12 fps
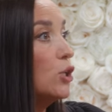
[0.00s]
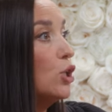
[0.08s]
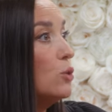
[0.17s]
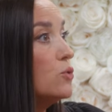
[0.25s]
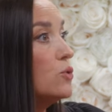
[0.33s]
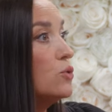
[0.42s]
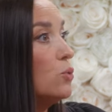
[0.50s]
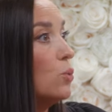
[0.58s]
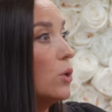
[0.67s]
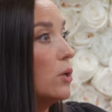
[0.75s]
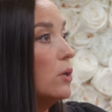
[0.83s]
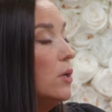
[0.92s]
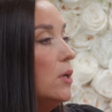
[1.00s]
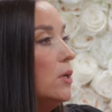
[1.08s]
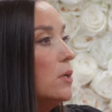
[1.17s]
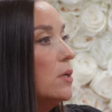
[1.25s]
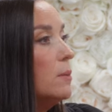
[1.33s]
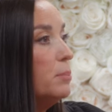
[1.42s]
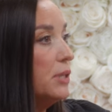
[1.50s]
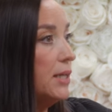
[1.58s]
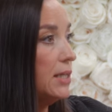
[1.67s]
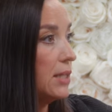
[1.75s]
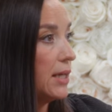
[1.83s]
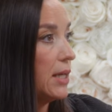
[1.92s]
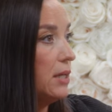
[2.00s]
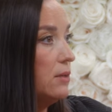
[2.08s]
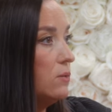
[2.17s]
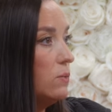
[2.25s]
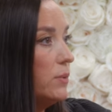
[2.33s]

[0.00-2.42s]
close the door completely.